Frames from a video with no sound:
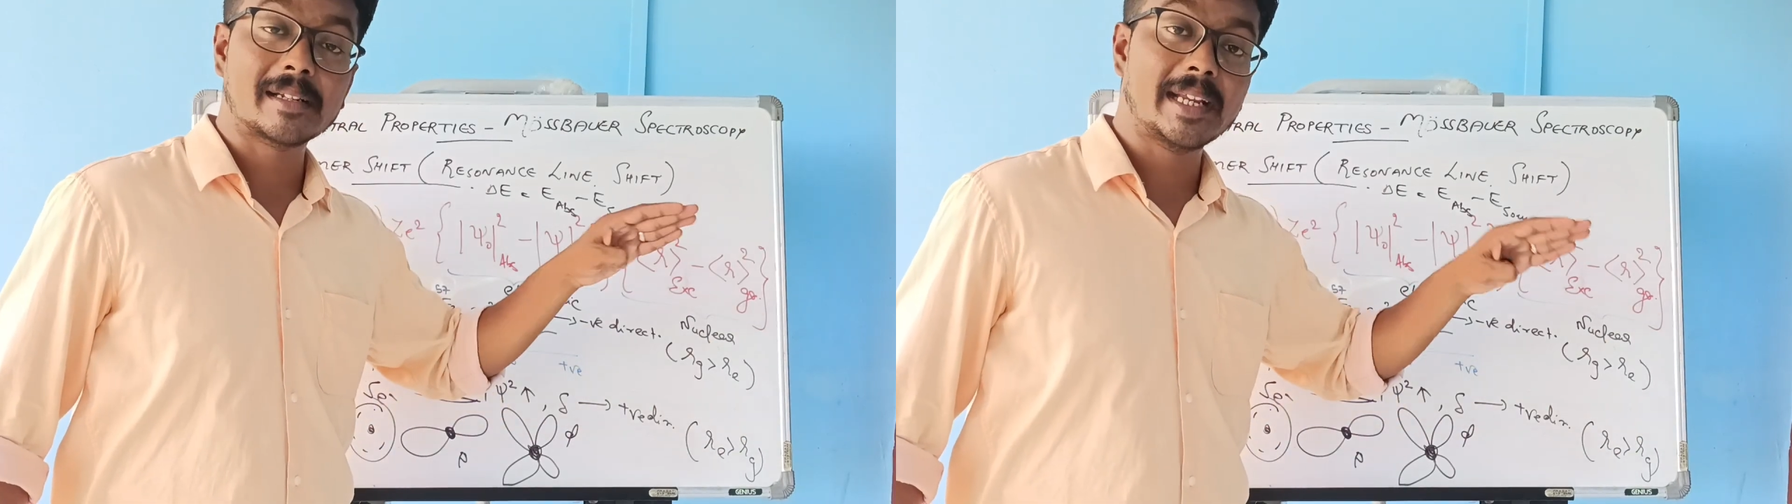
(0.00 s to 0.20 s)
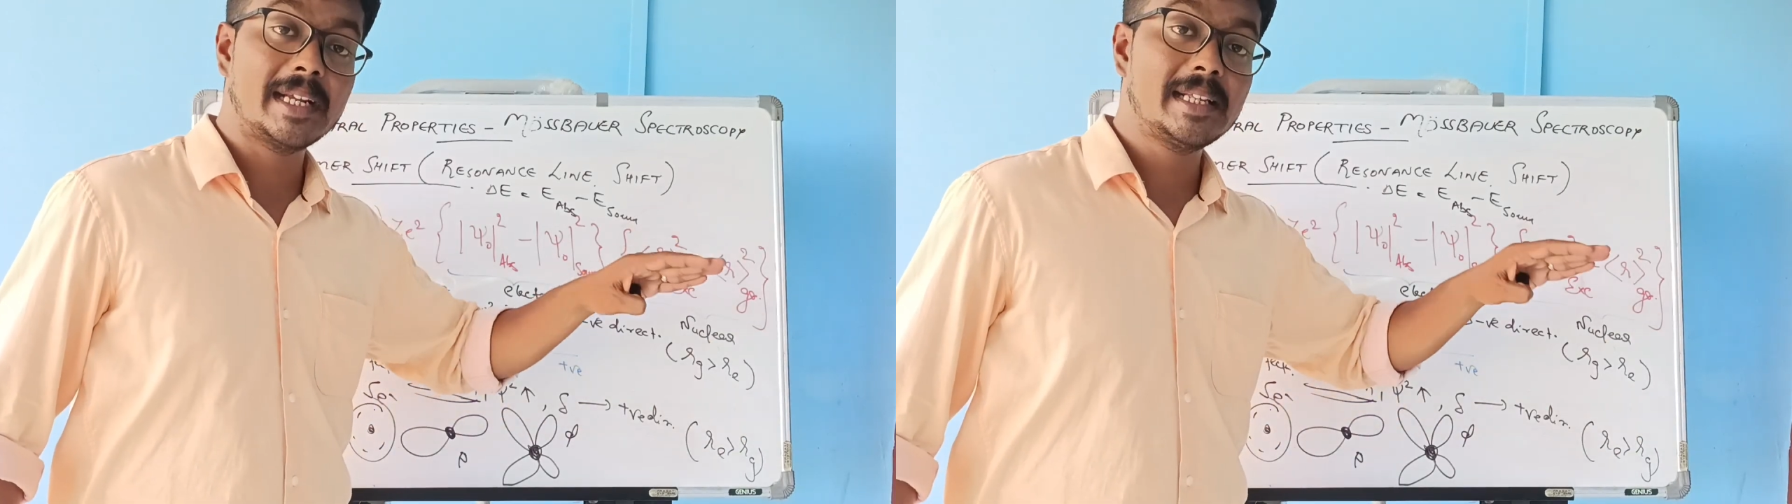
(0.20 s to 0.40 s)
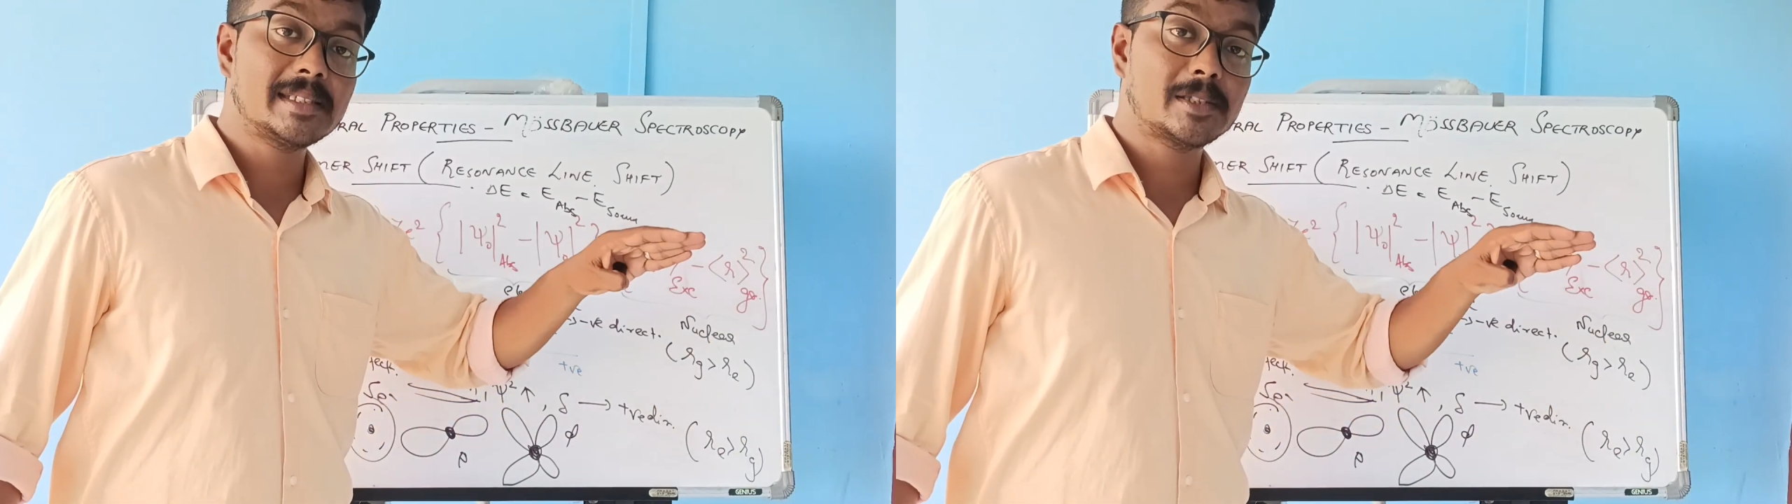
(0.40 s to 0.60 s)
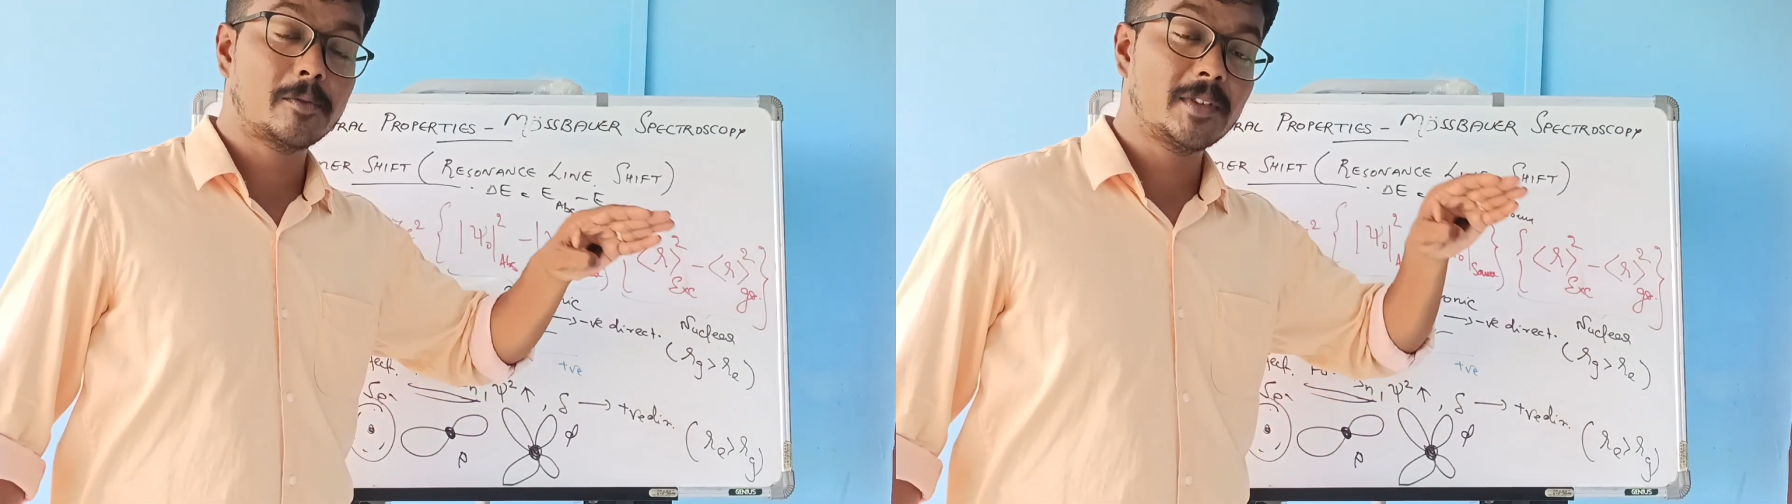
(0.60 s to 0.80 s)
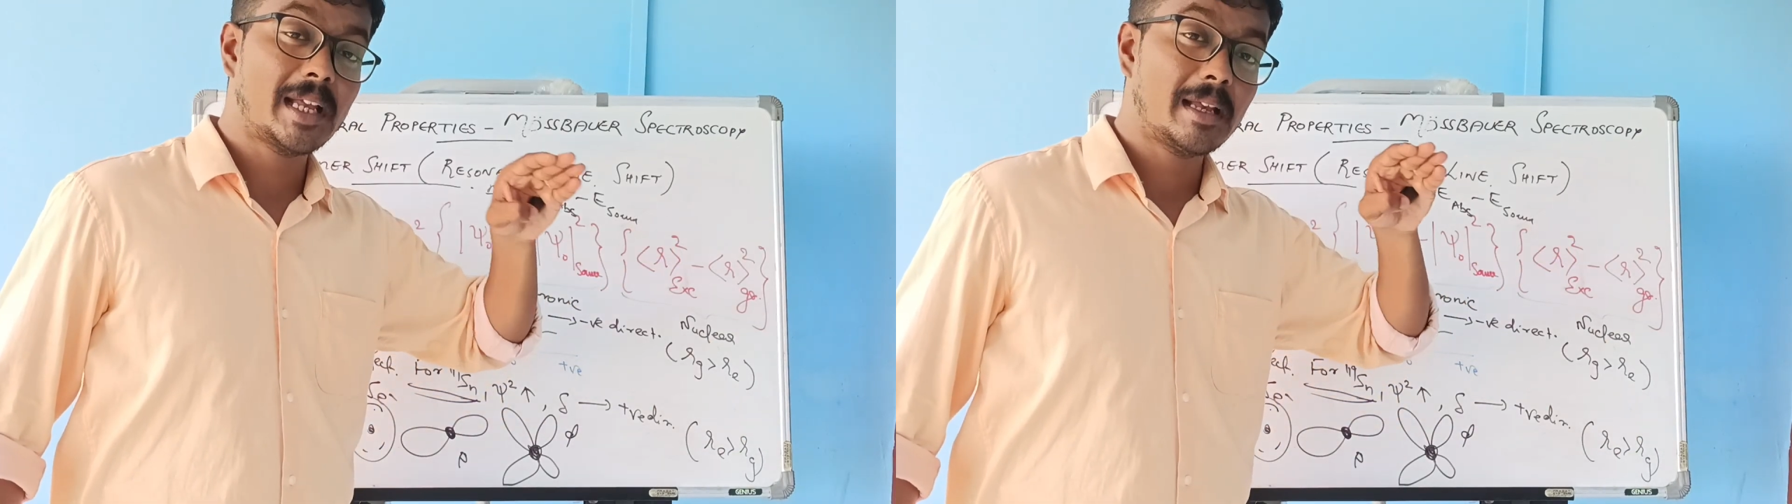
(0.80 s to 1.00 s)
radius
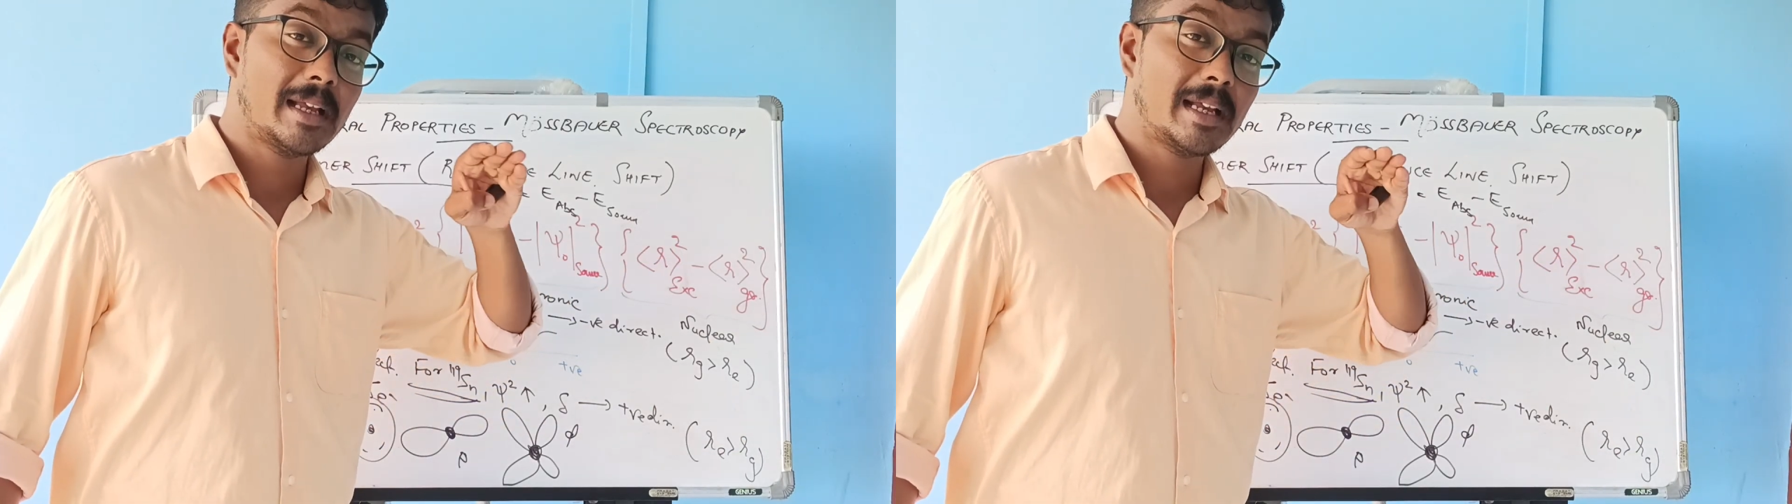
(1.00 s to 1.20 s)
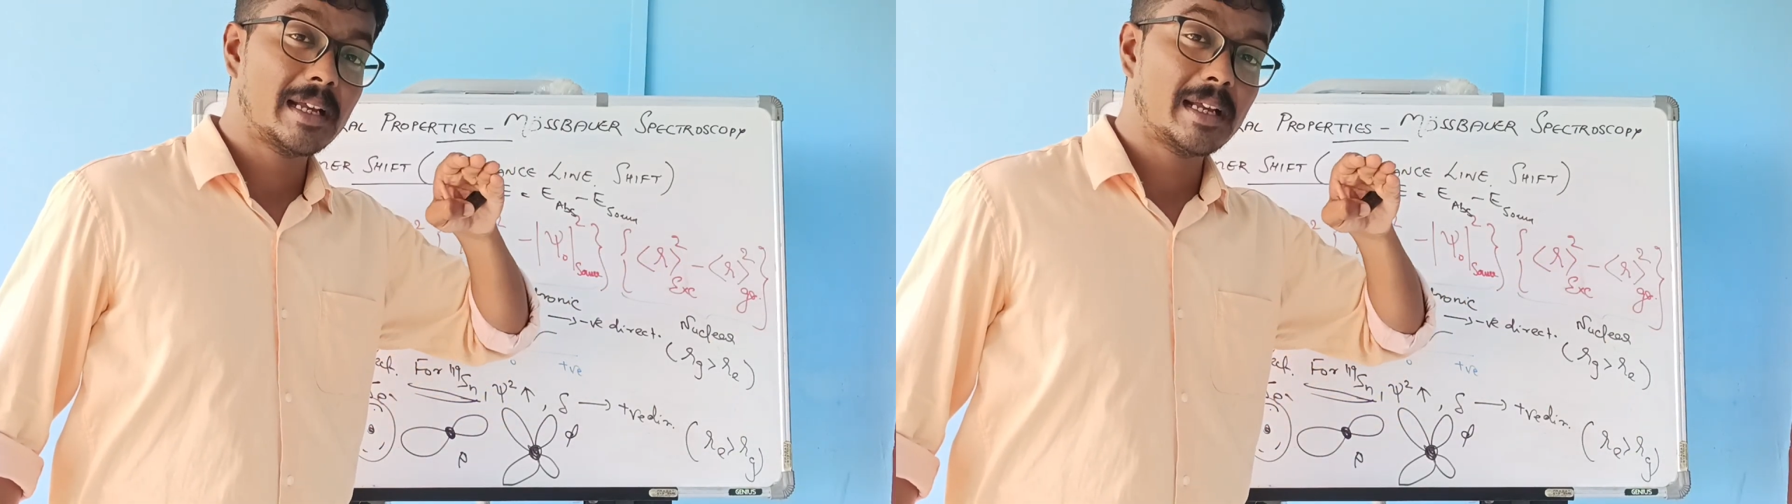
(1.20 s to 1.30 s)
of the